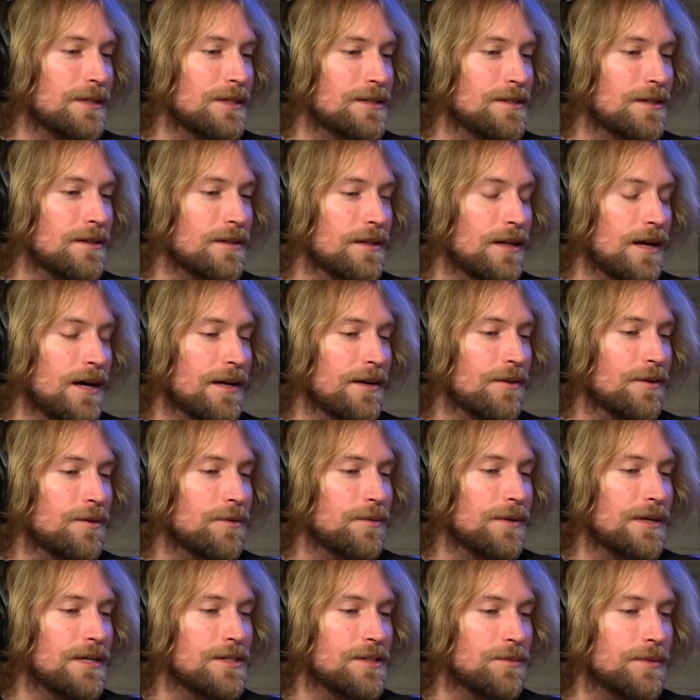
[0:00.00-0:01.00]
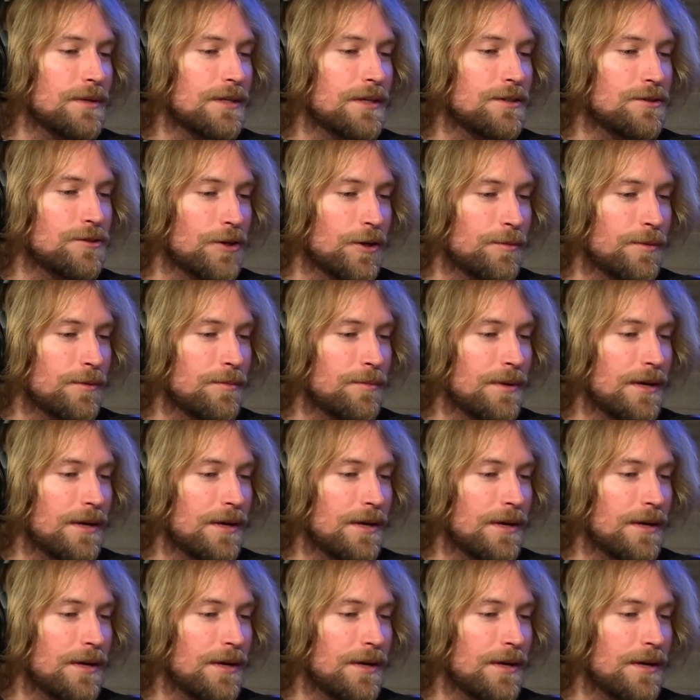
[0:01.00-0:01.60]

because a lot of the ways that we interpret